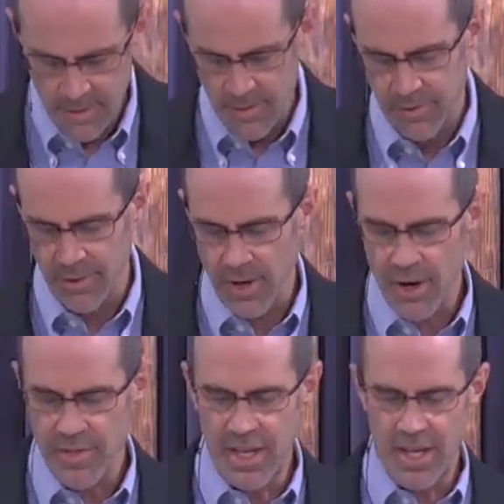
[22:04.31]
So,
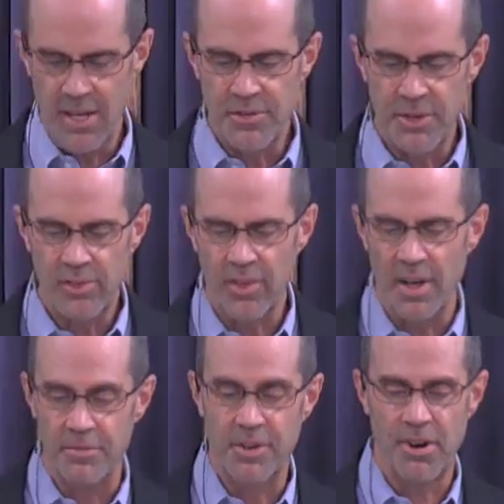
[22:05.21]
are the interests
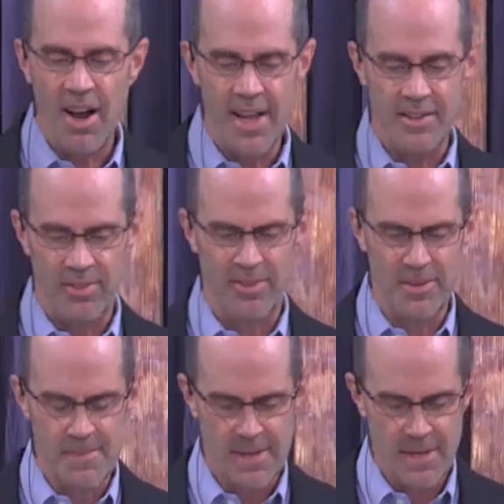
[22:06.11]
of Christ
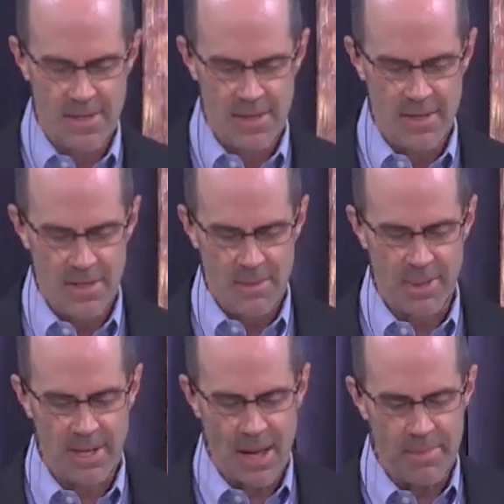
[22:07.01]

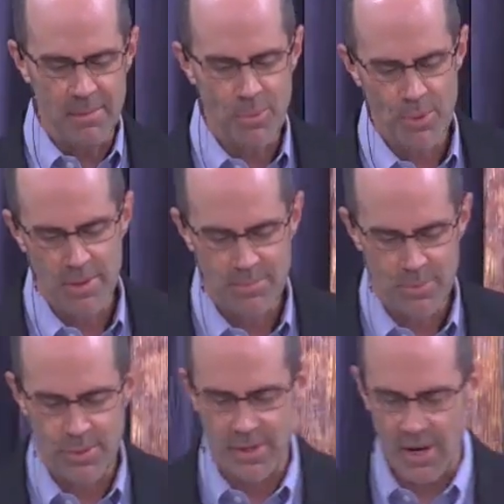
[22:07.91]
becoming more and
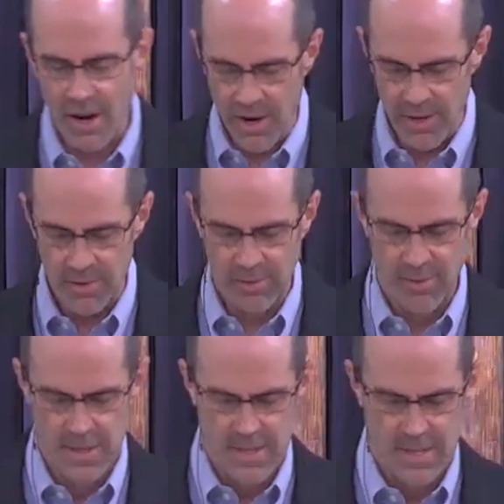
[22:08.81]
more ours?
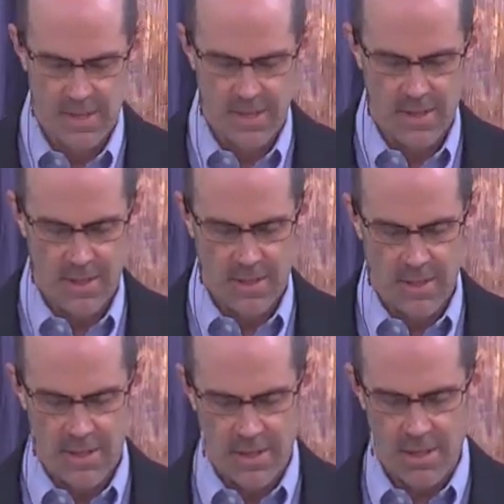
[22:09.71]

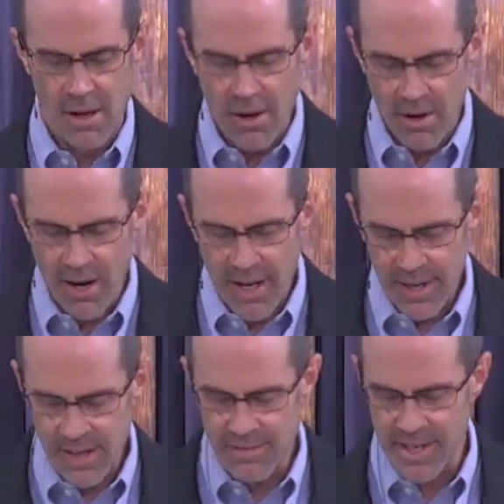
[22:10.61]
The longer I
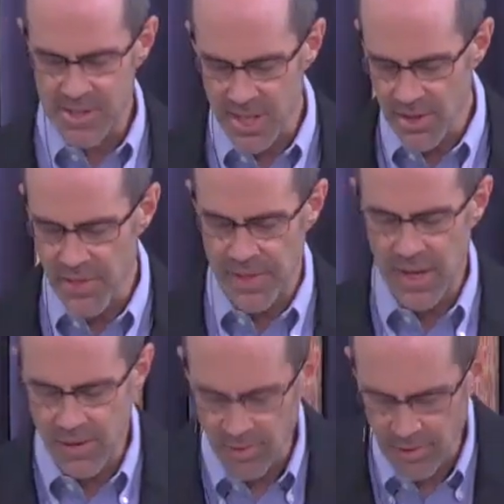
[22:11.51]
live, I see the
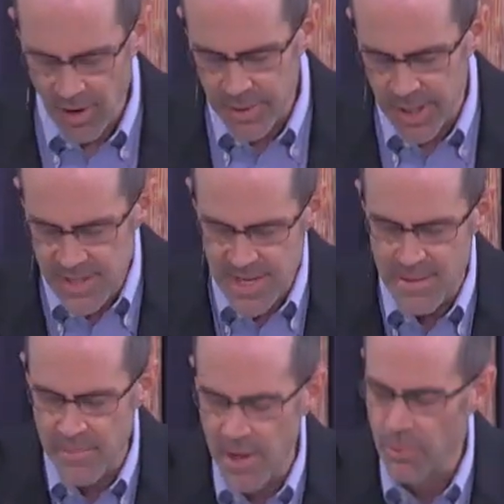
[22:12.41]
things growing
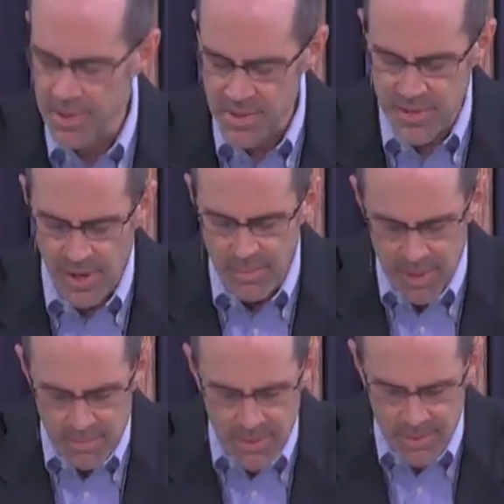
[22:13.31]
dim that once charmed
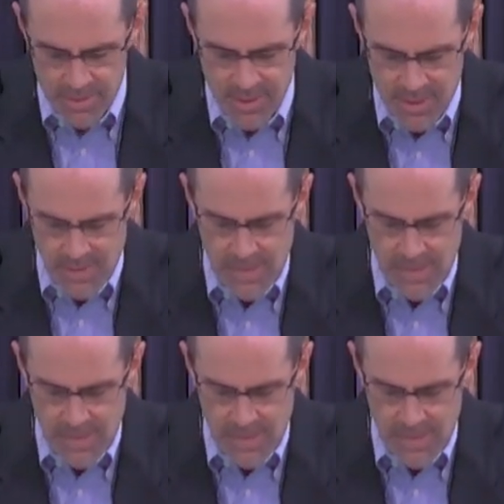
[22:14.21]
me most.